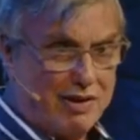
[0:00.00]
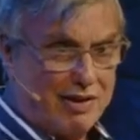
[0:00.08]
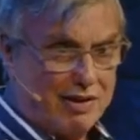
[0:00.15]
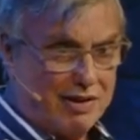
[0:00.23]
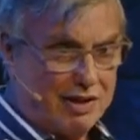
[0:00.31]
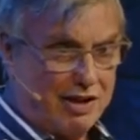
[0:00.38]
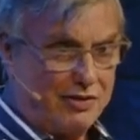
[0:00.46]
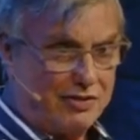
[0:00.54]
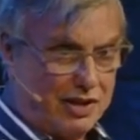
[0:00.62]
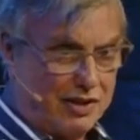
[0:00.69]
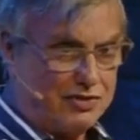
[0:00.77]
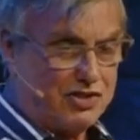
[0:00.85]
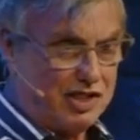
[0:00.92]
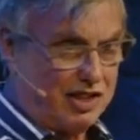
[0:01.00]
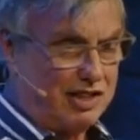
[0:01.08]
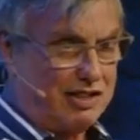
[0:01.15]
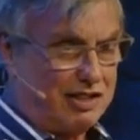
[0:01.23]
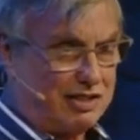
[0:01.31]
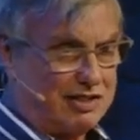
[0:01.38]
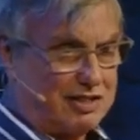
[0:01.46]
that if they've seen it
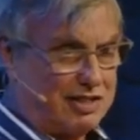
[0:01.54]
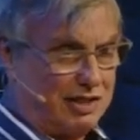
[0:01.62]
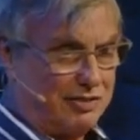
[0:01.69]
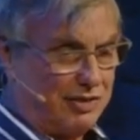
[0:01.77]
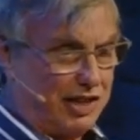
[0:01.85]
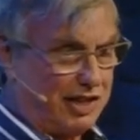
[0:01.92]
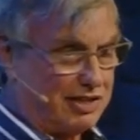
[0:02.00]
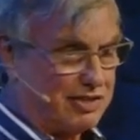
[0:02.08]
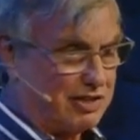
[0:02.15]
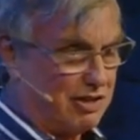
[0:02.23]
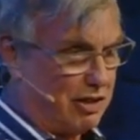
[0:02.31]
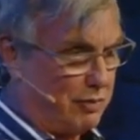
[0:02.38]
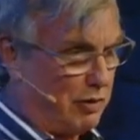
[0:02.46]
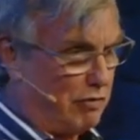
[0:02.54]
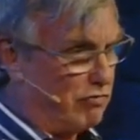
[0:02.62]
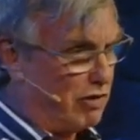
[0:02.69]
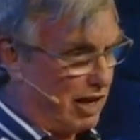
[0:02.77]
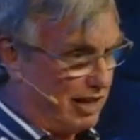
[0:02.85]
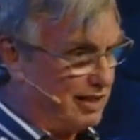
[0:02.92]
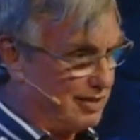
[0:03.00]
on TV, it's got to be
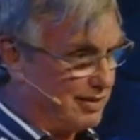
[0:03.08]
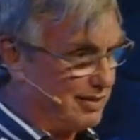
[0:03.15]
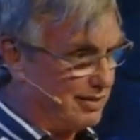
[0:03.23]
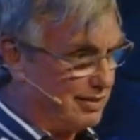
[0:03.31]
right.